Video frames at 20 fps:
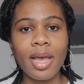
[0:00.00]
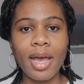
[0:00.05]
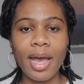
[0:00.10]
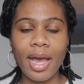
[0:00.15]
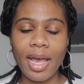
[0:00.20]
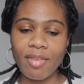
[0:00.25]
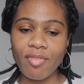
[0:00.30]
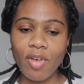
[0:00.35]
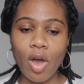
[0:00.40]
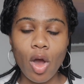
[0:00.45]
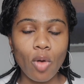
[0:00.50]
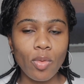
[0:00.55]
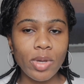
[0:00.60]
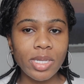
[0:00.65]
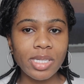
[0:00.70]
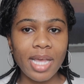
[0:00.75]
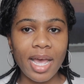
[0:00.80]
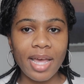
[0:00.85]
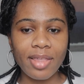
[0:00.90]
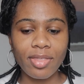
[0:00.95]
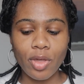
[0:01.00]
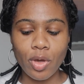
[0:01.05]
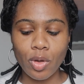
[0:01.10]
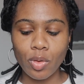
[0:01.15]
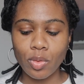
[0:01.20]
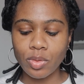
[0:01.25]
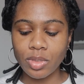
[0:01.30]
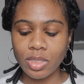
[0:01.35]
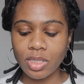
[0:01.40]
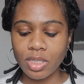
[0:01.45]
I've always had
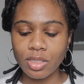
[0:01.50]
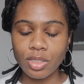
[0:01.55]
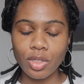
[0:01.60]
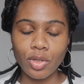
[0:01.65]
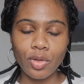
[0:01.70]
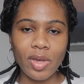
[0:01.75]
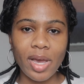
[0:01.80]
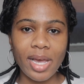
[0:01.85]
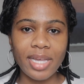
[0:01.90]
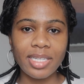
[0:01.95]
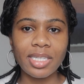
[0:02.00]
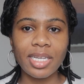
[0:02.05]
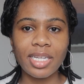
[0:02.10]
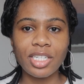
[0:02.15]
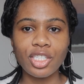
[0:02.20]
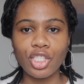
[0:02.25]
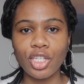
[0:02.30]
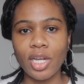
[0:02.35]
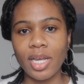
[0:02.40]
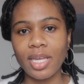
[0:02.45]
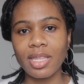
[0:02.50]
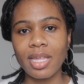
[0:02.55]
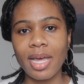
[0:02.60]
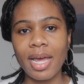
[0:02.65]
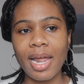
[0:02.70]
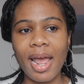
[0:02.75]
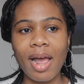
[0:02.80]
those, so you guys can check that